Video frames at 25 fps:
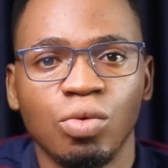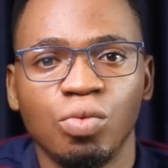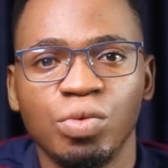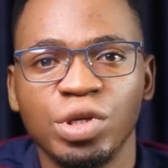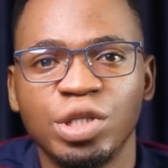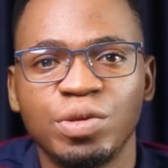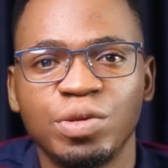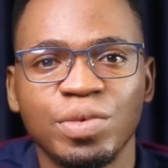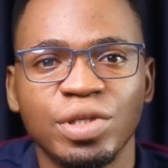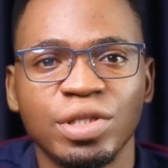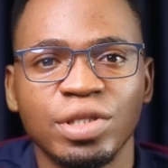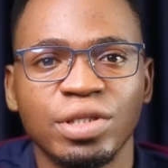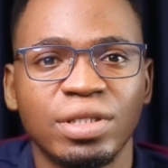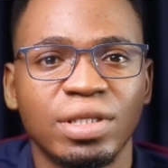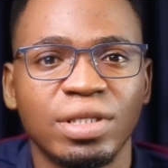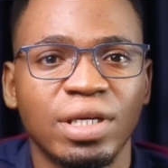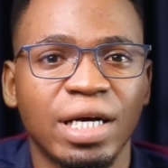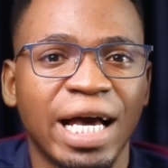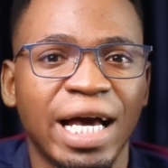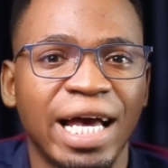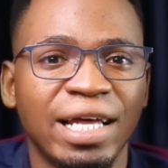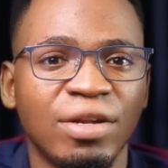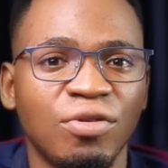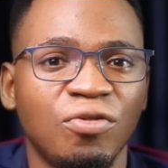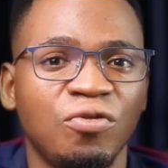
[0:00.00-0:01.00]
which means the
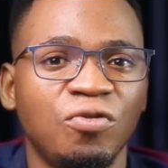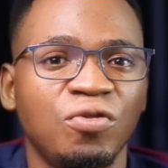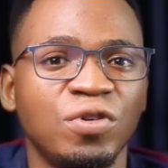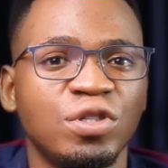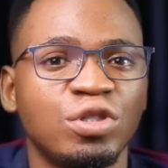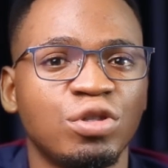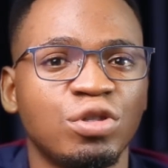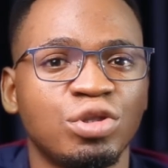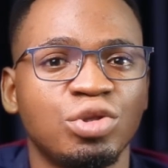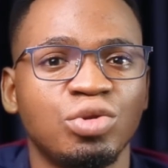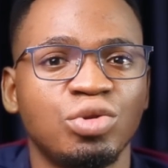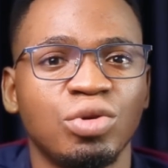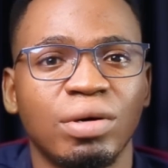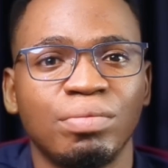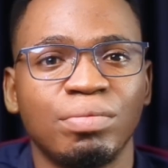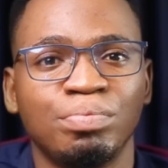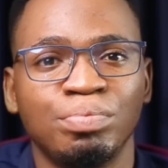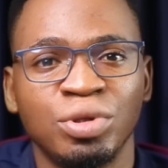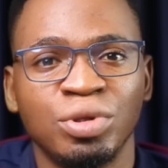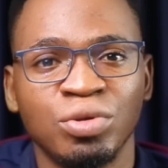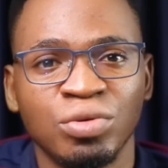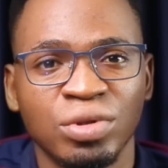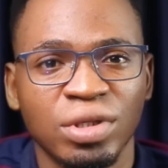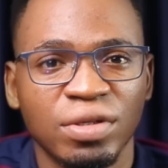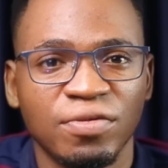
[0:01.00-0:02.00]
kind of features you
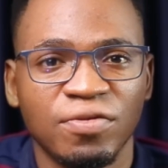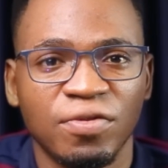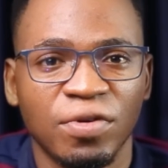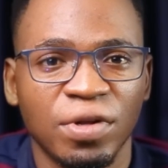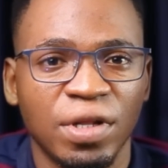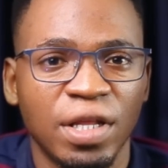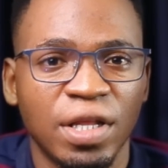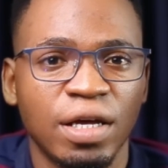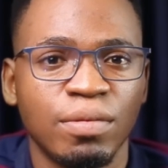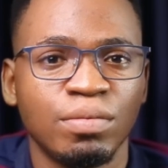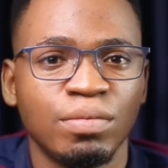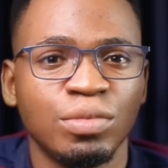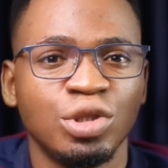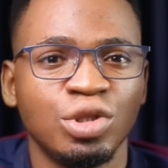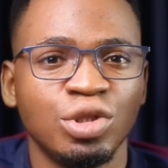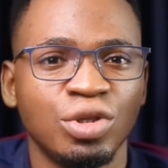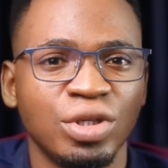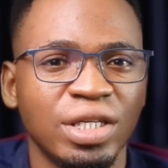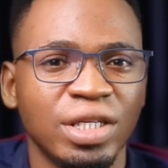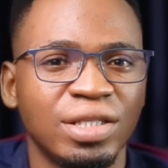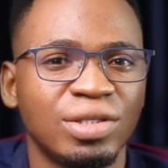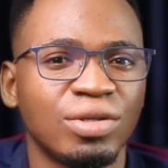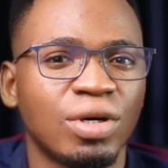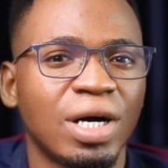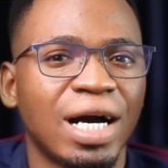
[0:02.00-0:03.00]
are building for them, you
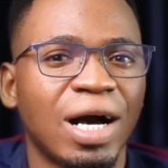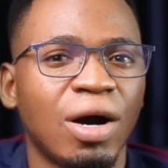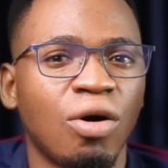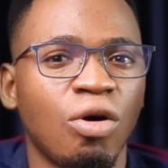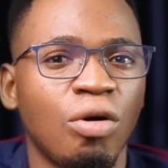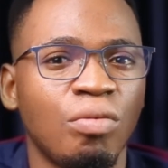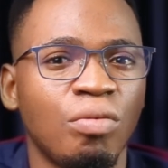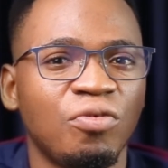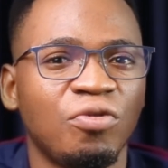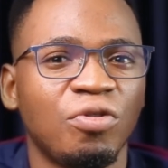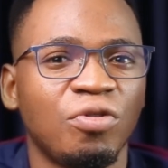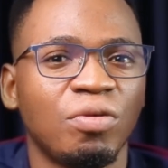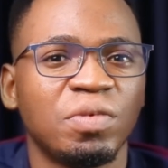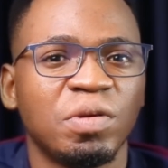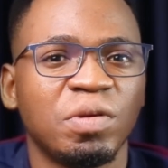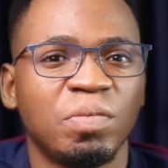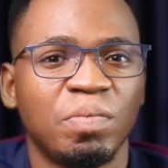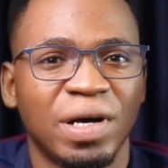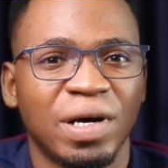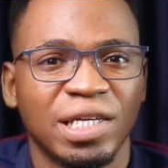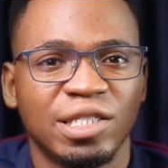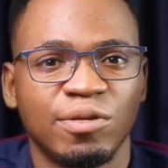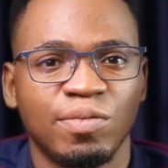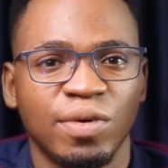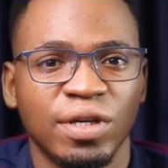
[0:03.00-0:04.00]
need to come from the
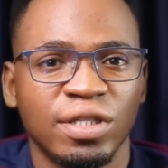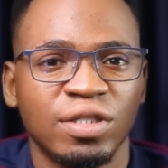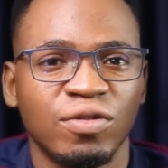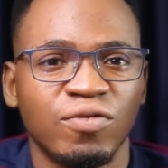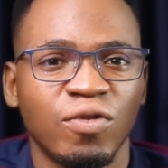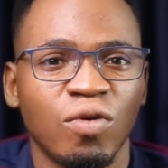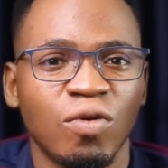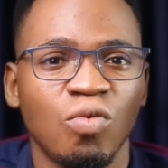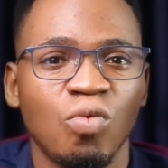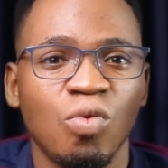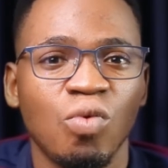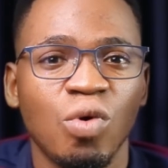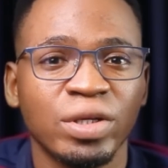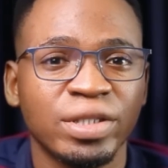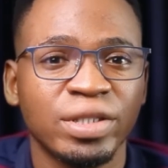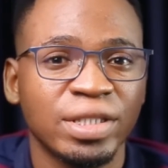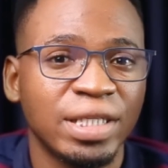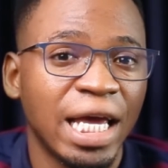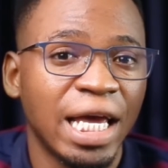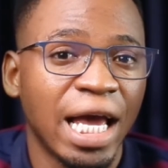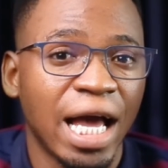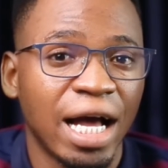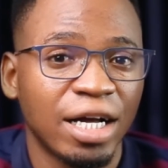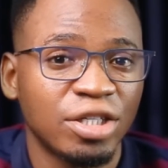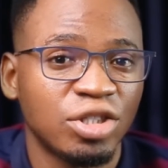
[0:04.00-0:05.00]
perspective of what
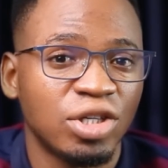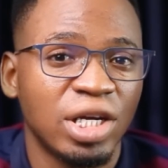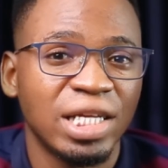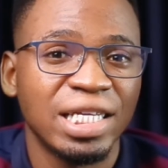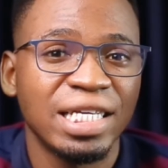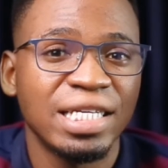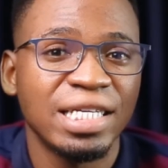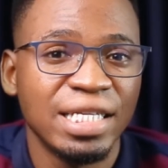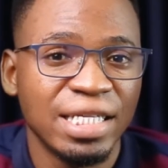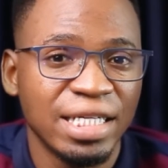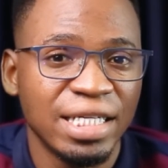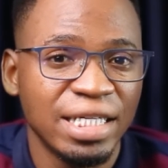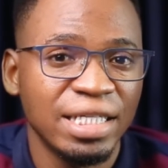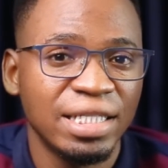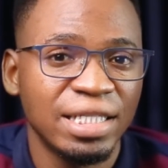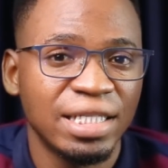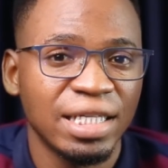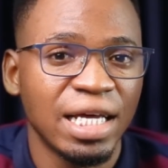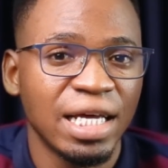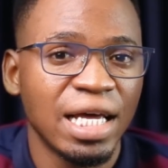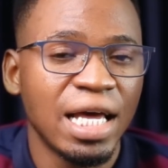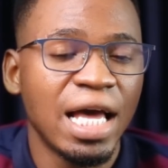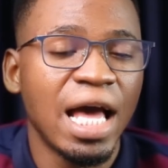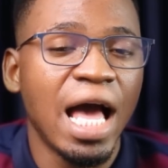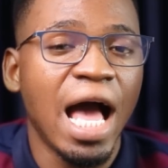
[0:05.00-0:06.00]
they actually need,
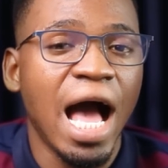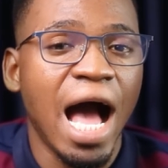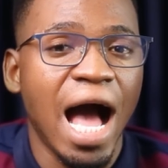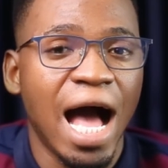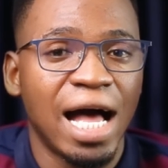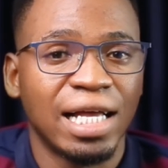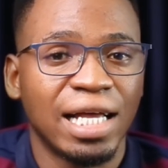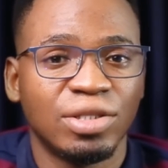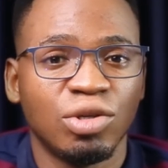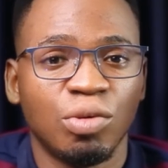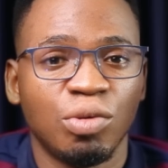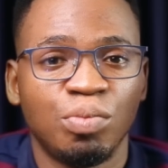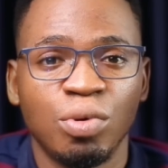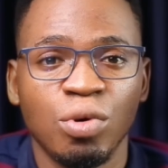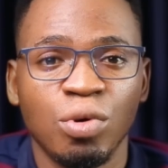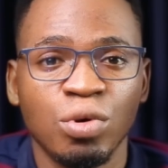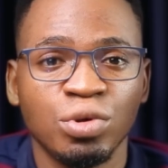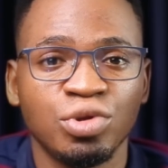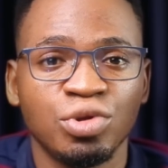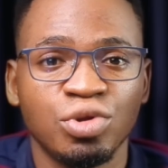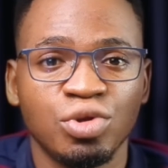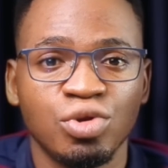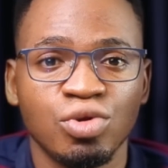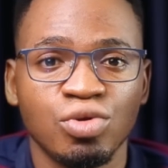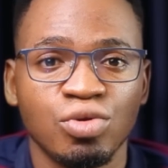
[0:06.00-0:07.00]
as
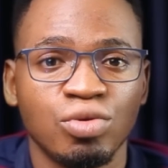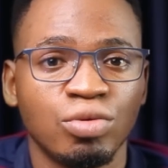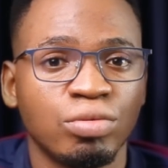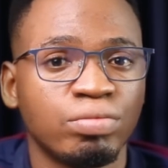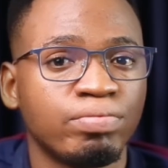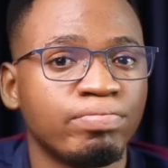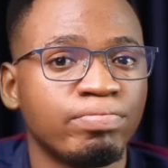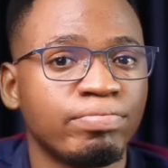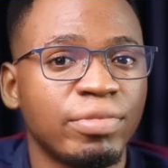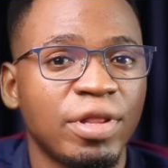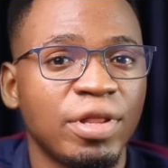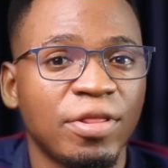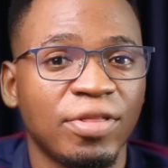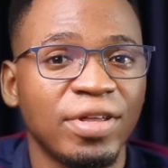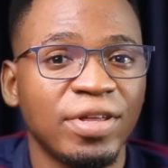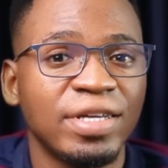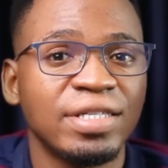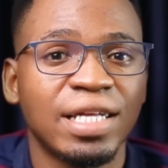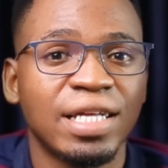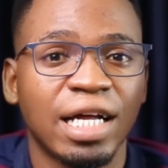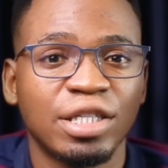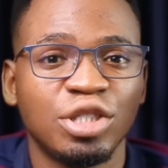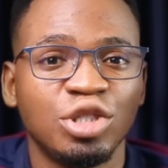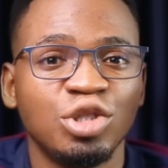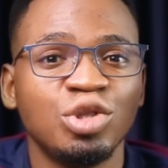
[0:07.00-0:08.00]
opposed to
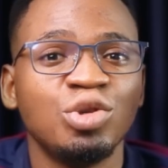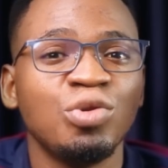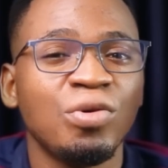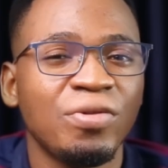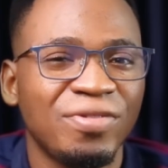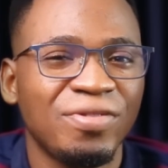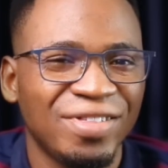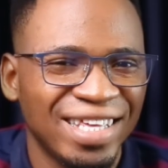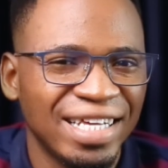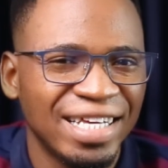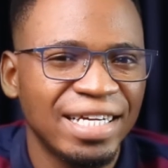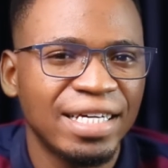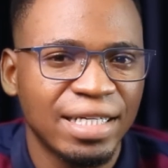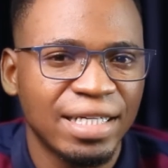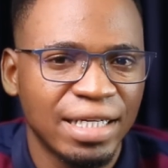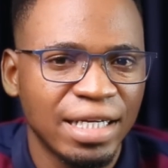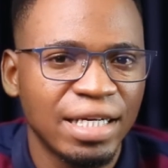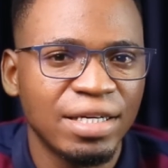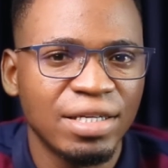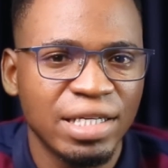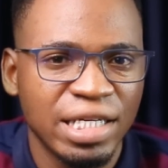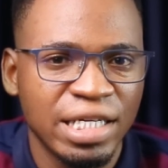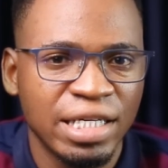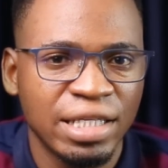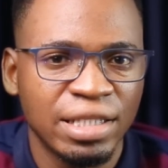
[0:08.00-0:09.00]
things that you think
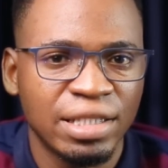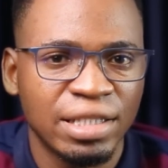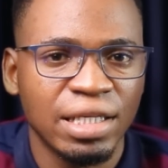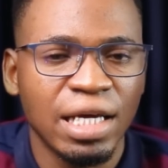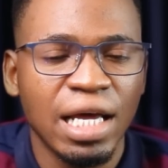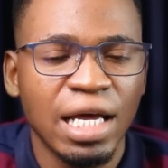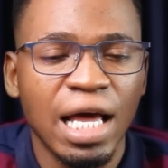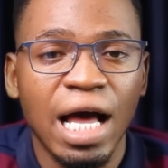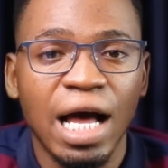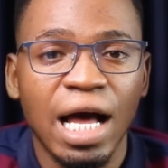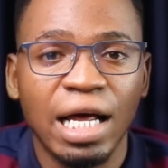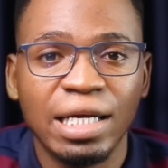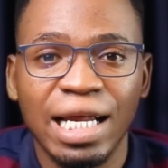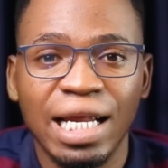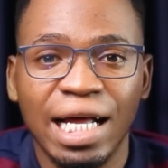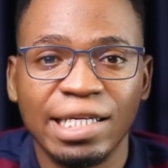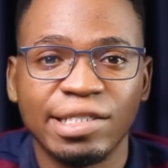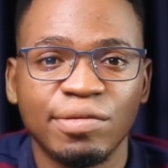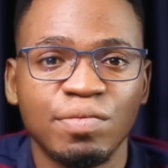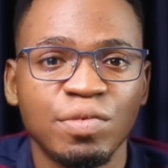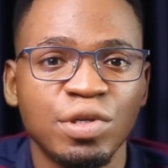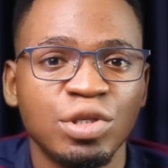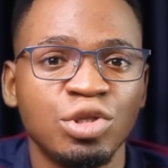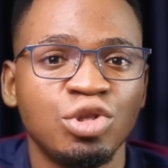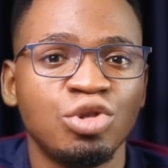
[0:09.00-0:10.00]
they need. And
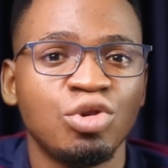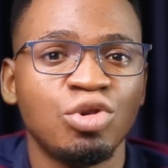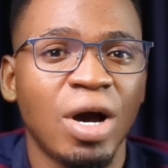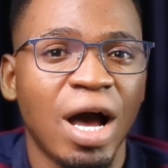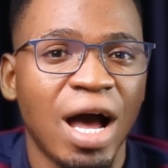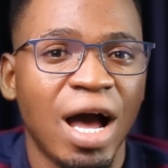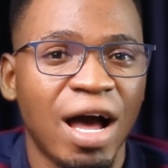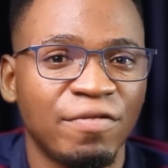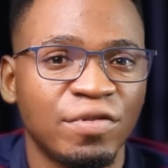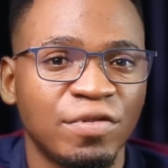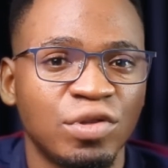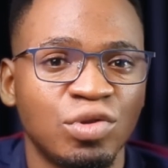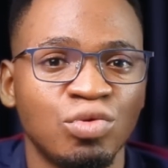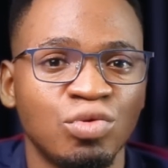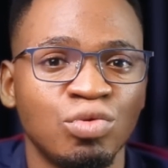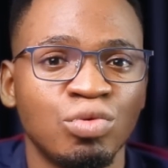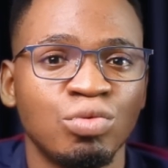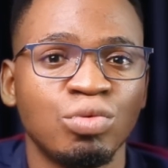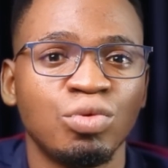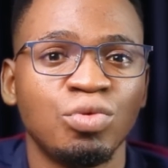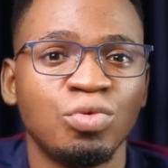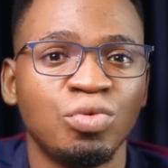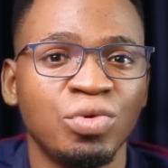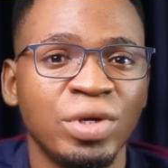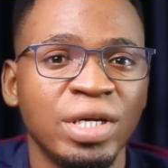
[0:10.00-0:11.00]
that means you have to
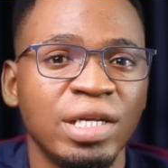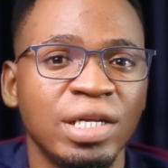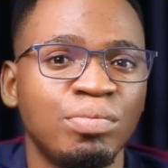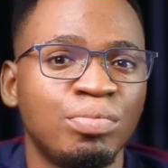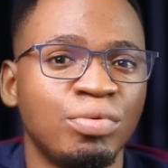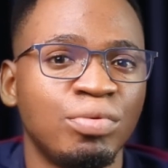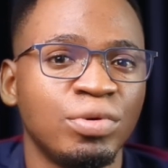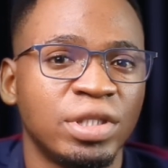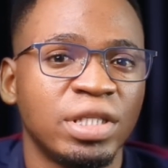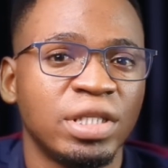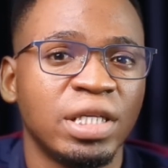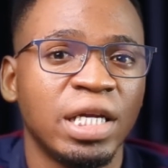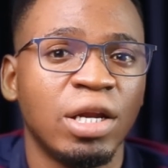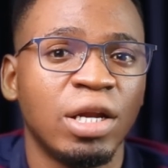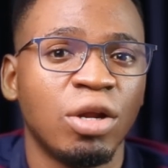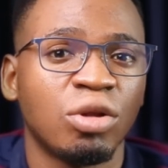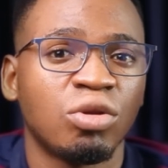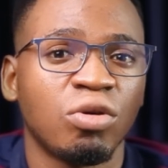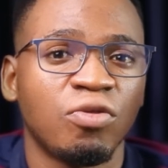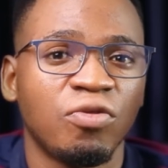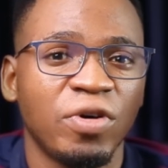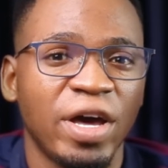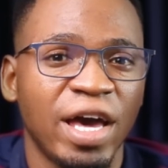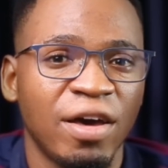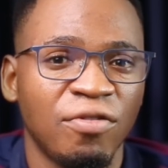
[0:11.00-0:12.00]
really put in a
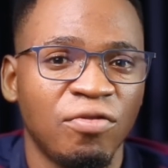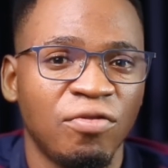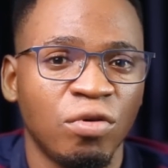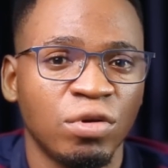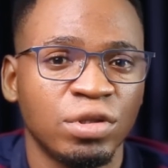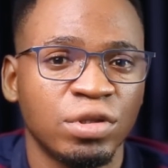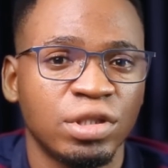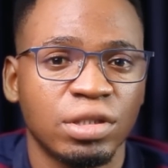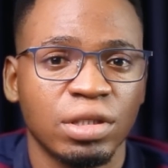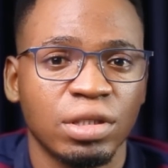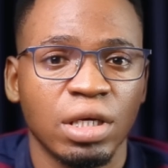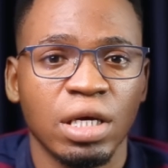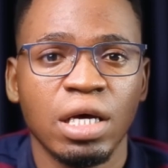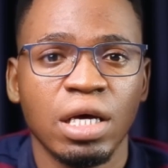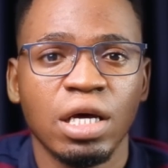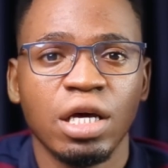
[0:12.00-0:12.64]
lot of effort.